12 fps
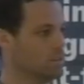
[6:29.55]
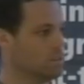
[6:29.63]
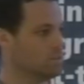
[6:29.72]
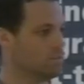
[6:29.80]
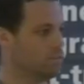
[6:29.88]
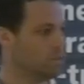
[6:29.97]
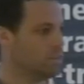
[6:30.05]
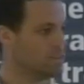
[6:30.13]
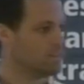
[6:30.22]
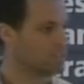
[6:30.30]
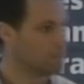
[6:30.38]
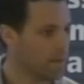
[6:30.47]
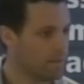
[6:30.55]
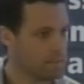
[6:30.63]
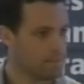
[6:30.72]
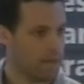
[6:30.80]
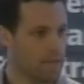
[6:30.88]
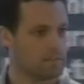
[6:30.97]
So if you're looking at this on a monthly
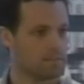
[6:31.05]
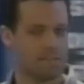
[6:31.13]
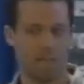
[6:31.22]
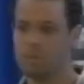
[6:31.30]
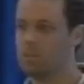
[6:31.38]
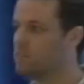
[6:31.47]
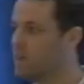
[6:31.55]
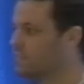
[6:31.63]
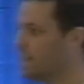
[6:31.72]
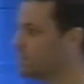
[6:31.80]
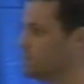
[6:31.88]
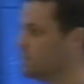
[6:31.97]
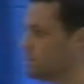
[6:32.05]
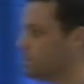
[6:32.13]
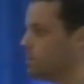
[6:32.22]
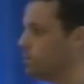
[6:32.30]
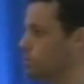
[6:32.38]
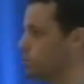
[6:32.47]
basis, how many transactions do
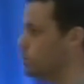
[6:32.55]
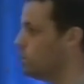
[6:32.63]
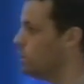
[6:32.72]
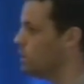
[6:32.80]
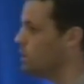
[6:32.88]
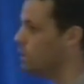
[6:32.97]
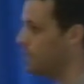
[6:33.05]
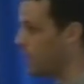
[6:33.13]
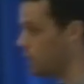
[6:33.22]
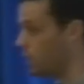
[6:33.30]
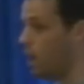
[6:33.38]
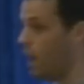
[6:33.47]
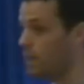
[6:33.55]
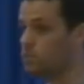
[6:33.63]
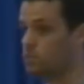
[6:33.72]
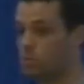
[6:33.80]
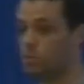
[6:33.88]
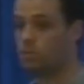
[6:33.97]
people do, that client
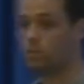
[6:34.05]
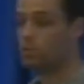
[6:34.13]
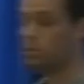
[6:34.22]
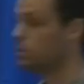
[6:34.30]
do with you